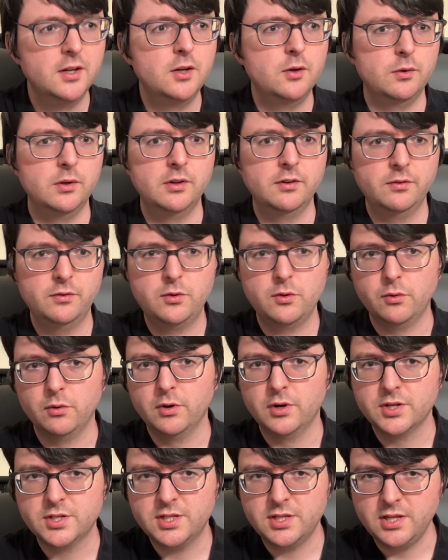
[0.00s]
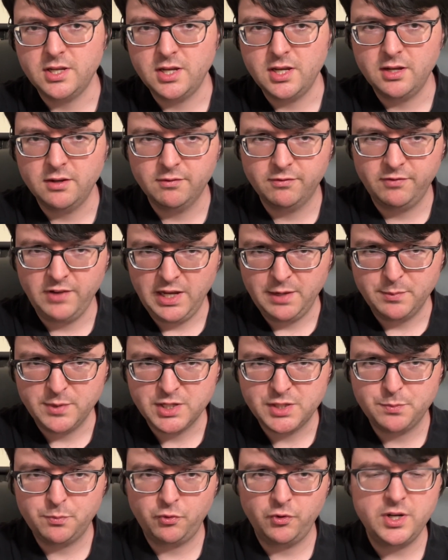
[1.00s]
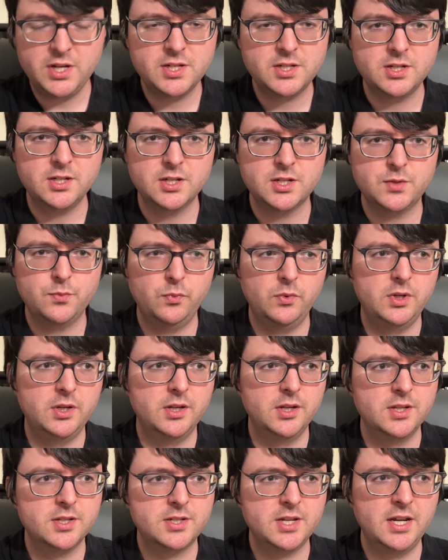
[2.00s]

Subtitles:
where, of course, the famous priestess was,